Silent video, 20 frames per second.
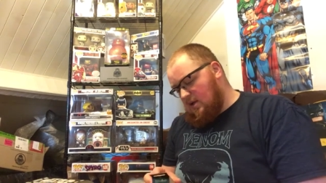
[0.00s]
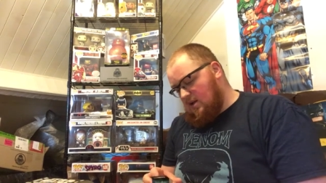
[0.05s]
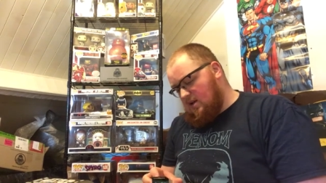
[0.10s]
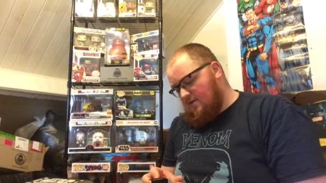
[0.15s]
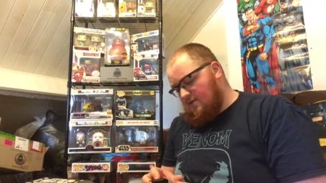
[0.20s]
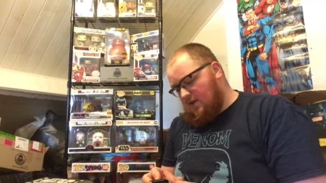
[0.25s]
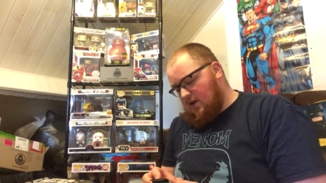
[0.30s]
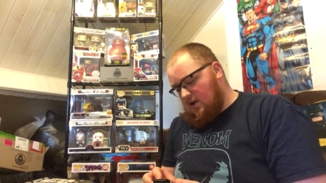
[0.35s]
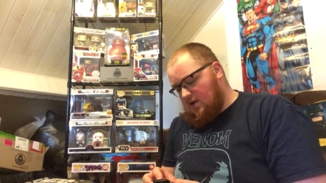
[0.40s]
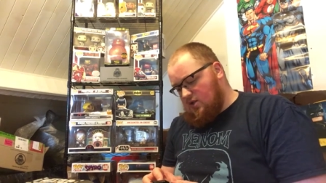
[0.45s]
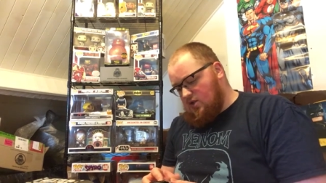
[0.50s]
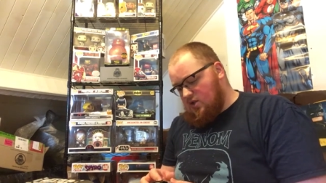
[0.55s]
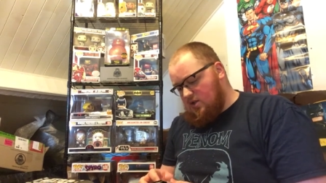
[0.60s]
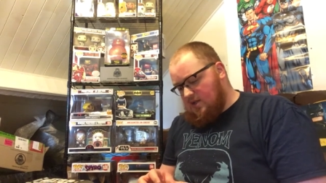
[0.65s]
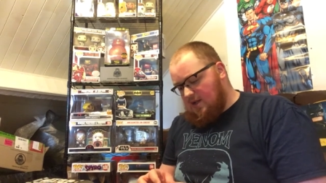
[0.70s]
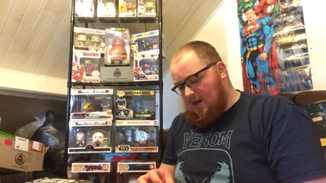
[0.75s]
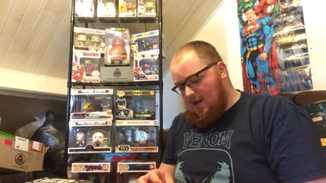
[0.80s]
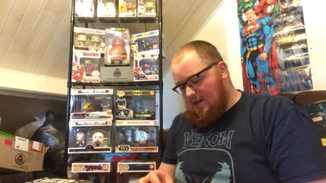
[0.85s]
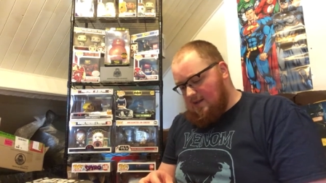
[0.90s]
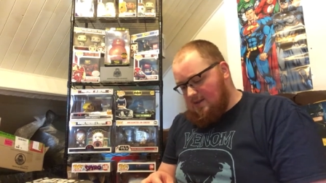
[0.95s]
If I can
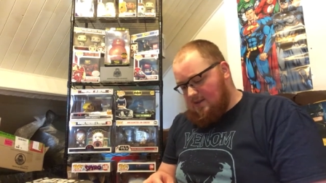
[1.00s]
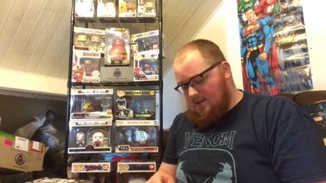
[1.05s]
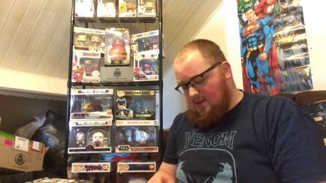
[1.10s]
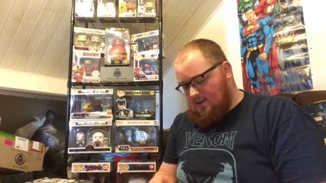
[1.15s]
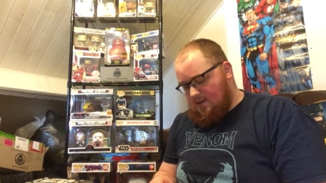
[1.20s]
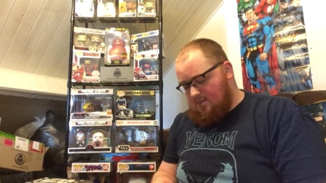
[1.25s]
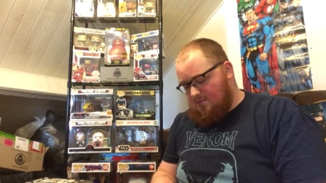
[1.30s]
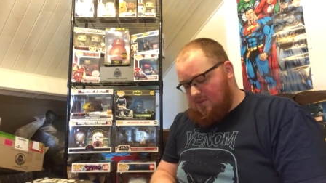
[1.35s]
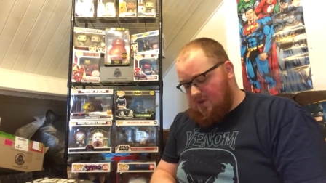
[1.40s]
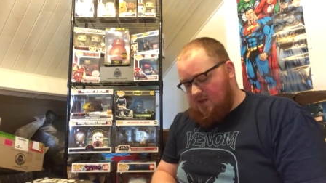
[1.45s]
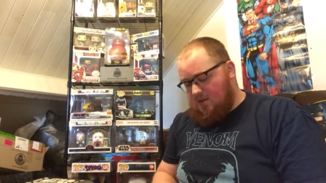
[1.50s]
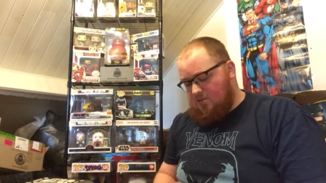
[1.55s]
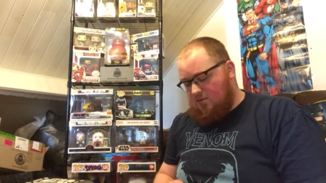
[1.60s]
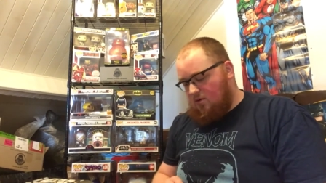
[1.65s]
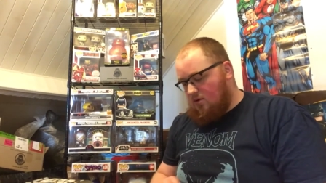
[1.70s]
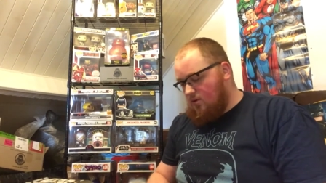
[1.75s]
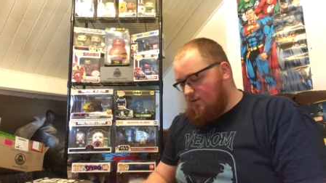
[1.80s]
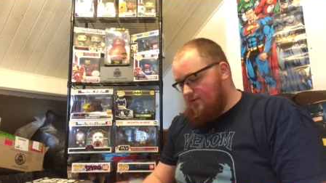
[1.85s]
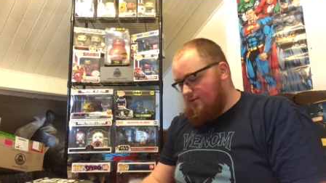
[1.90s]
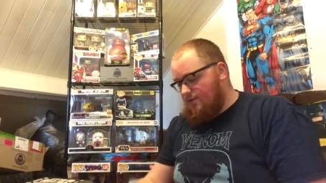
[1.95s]
just get the
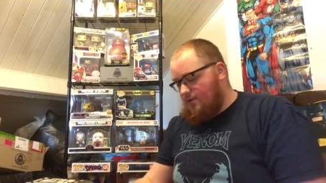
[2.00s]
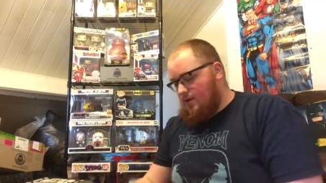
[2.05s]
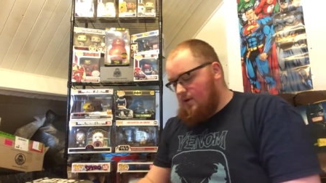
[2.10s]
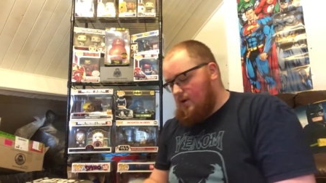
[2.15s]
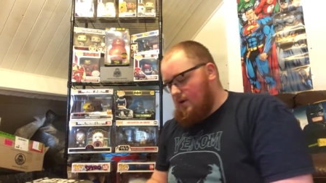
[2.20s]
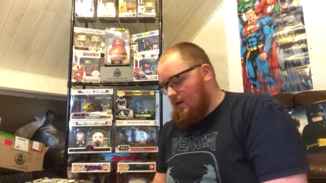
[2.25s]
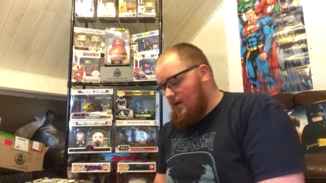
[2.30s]
paper off.